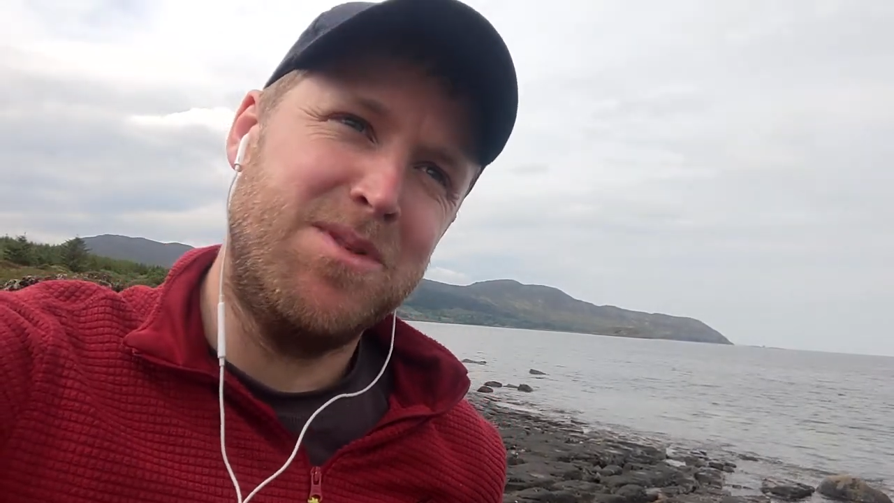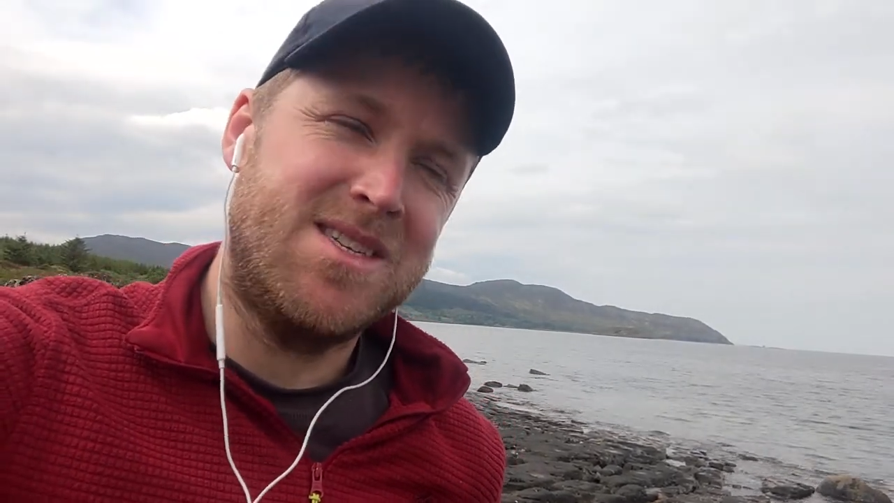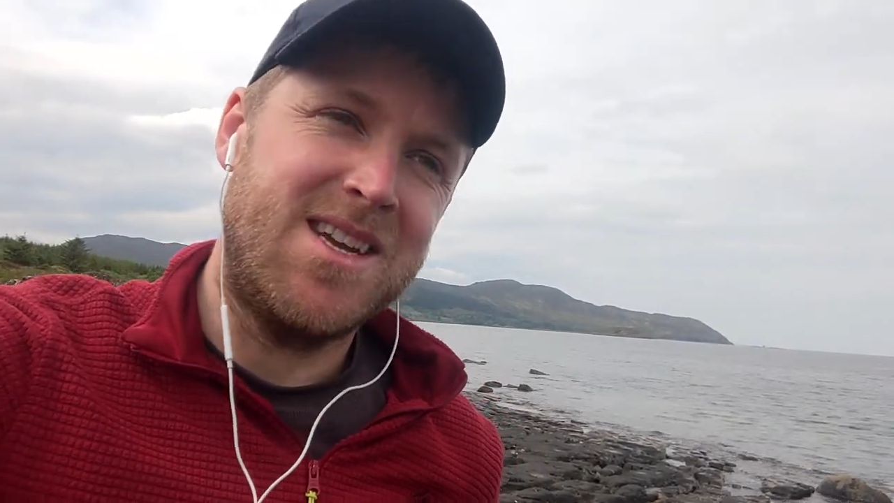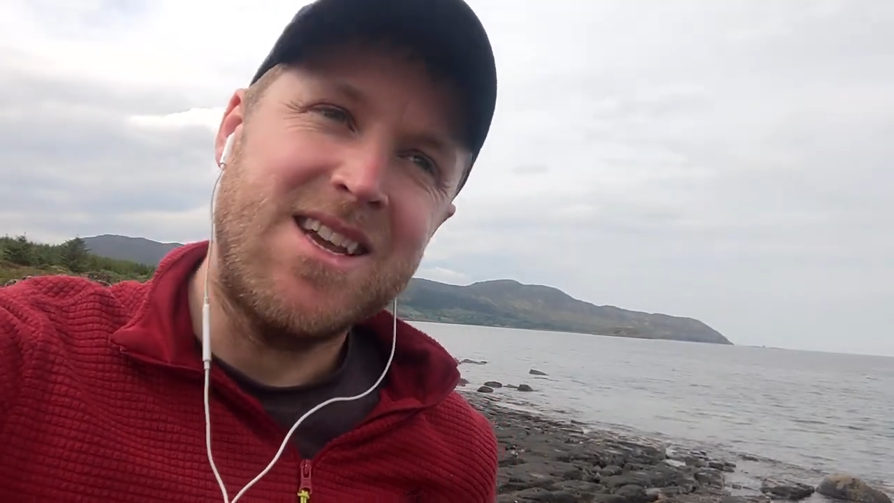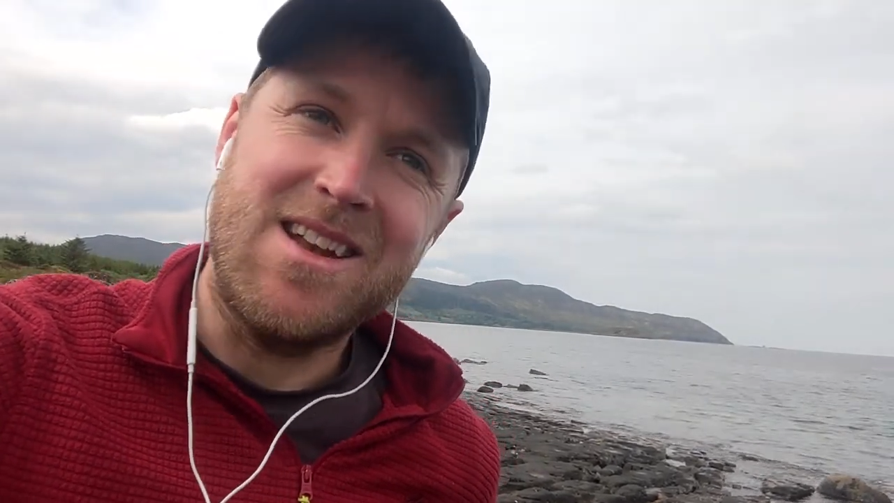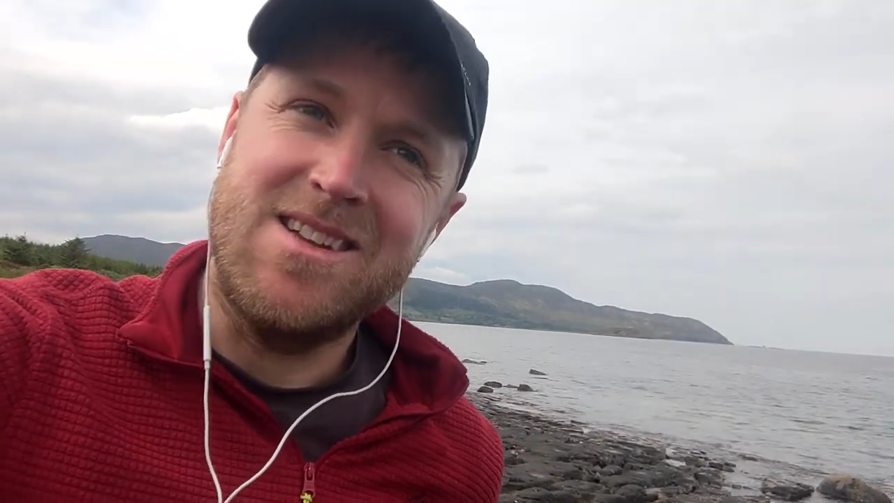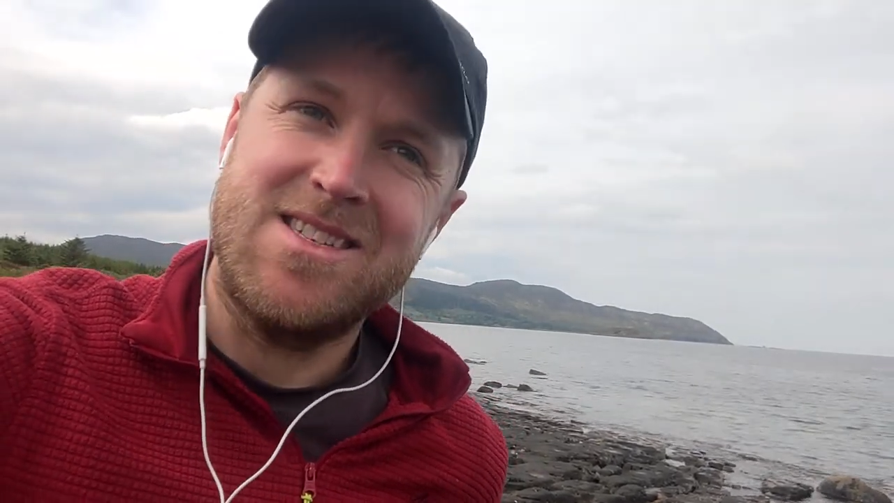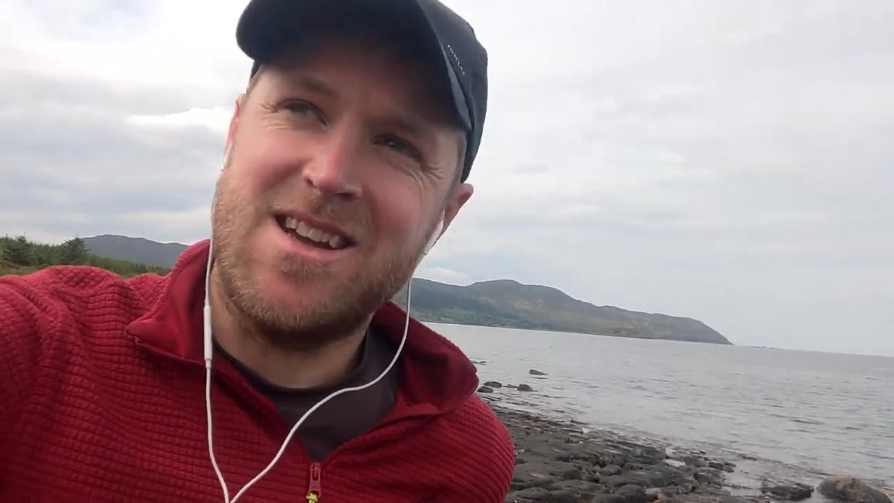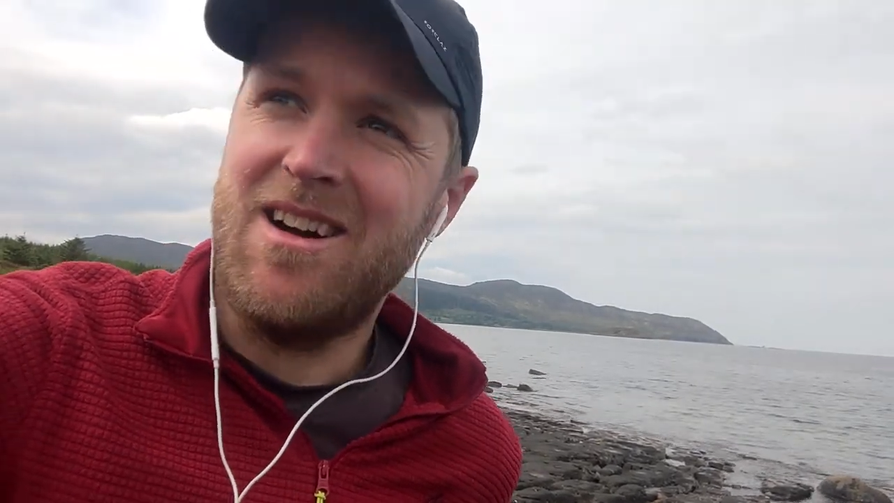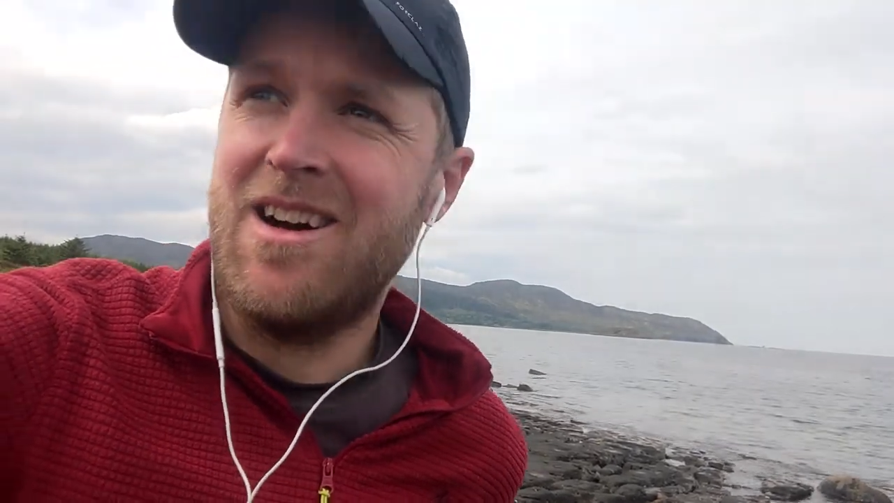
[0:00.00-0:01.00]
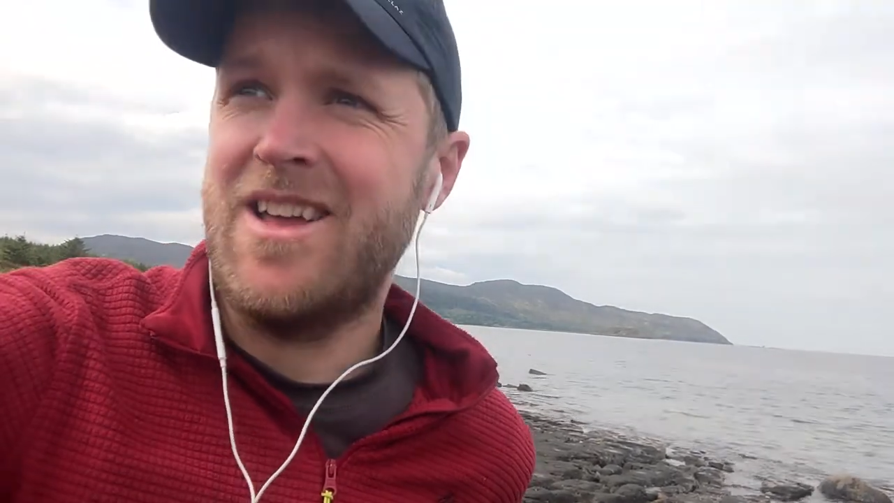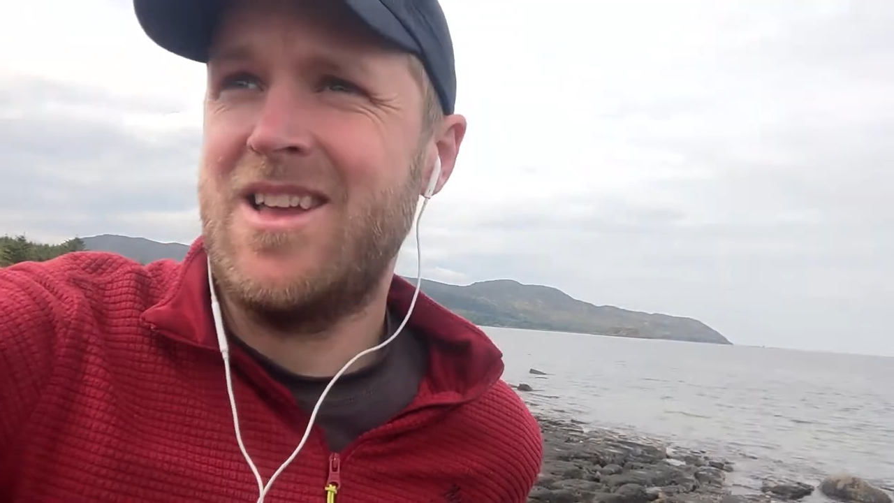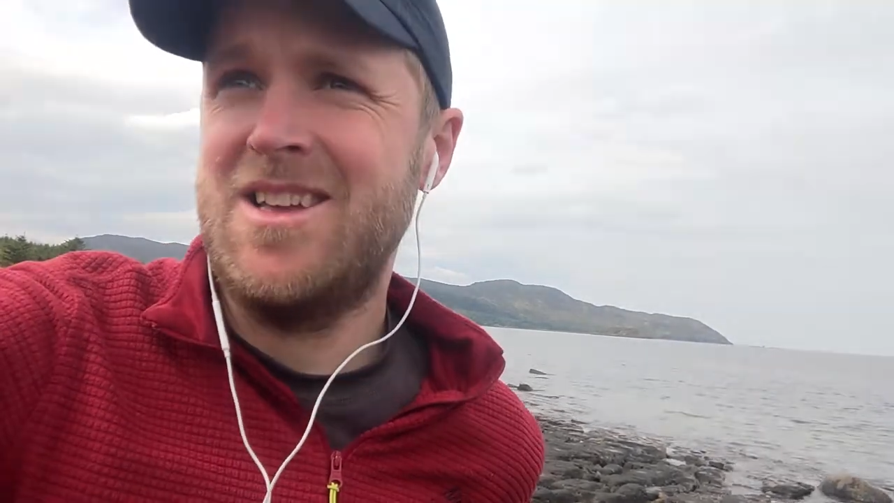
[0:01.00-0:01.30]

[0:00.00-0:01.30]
particularly Skye,